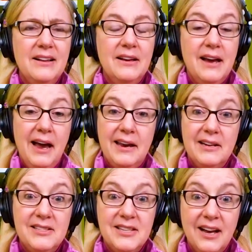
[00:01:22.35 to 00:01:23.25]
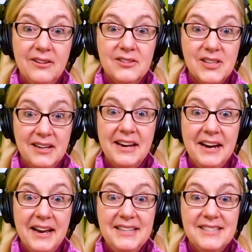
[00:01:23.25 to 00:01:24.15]
could tell Sunday
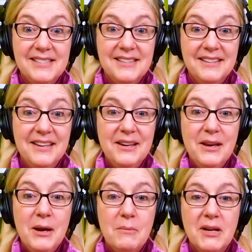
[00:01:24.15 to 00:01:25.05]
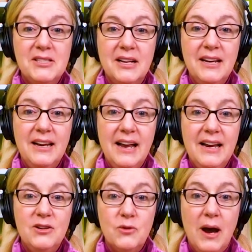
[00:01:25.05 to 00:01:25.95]
nights. My Sunday
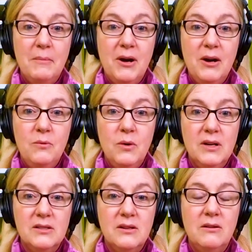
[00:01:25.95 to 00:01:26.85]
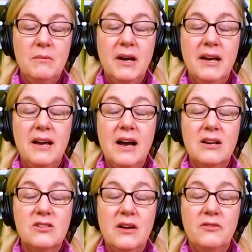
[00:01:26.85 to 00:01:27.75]
night drama was, oh my
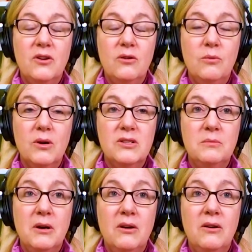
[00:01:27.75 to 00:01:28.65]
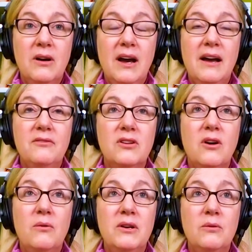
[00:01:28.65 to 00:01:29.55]
gosh, I have to go to work tomorrow. I have to
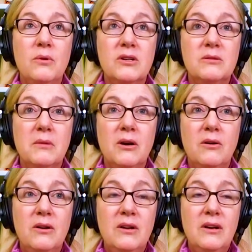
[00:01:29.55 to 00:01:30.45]
go into work tomorrow.